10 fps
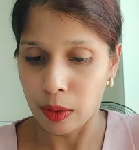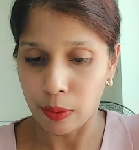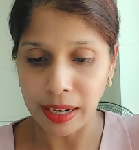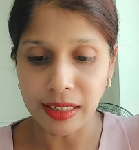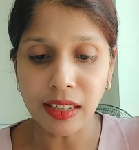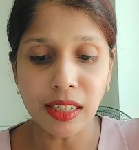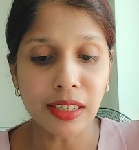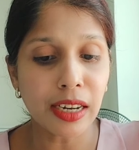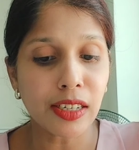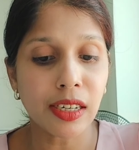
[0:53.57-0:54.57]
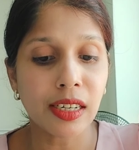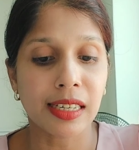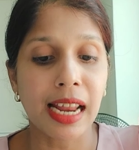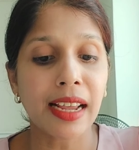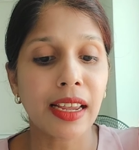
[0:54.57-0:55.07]
Where such intention is
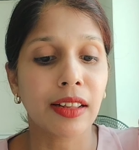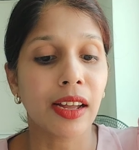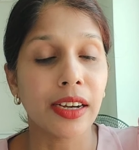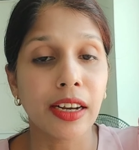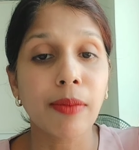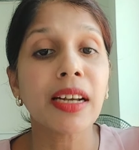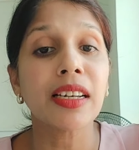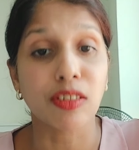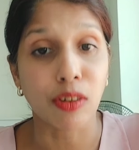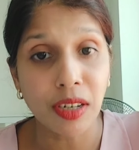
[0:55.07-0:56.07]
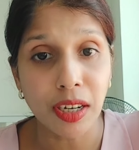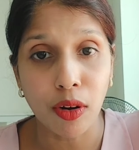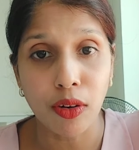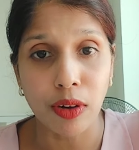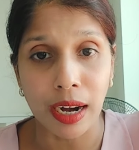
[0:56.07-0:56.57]
lacking, the agreement is not a
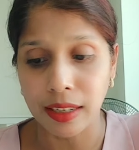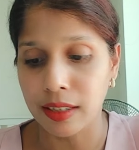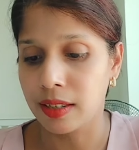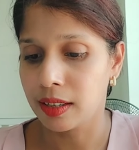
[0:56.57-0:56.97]
contract.